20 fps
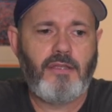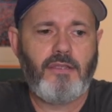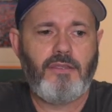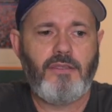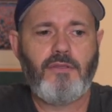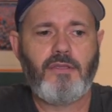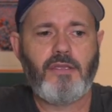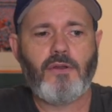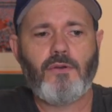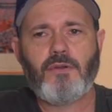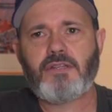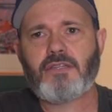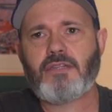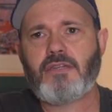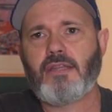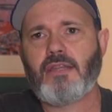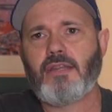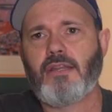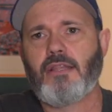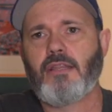you can always
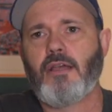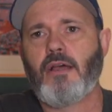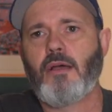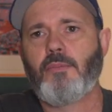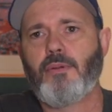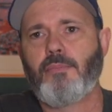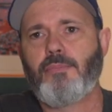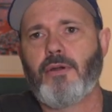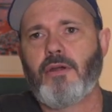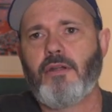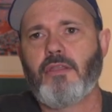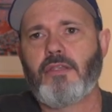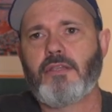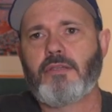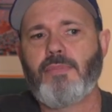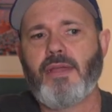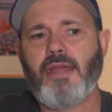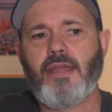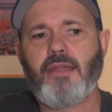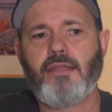stick it in the upper part of this
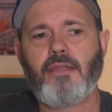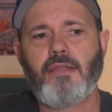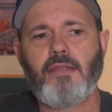bag